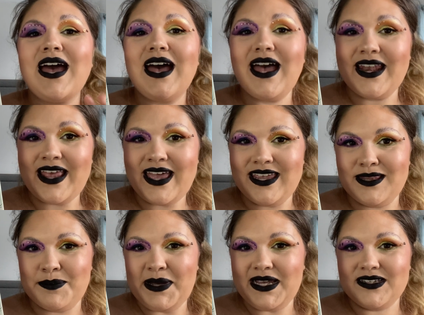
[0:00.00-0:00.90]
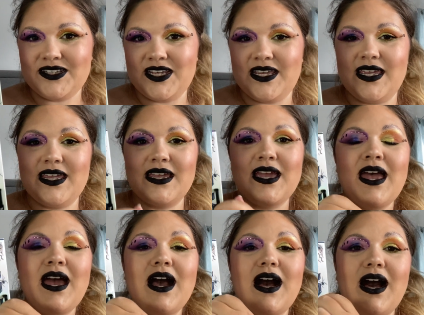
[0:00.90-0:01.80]
and hate the packaging.
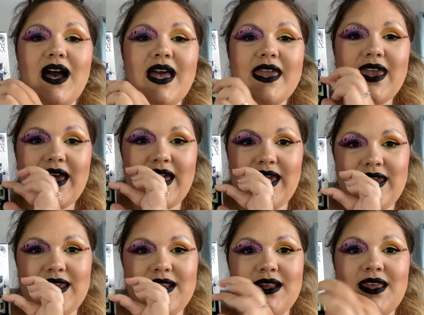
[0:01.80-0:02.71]
I hate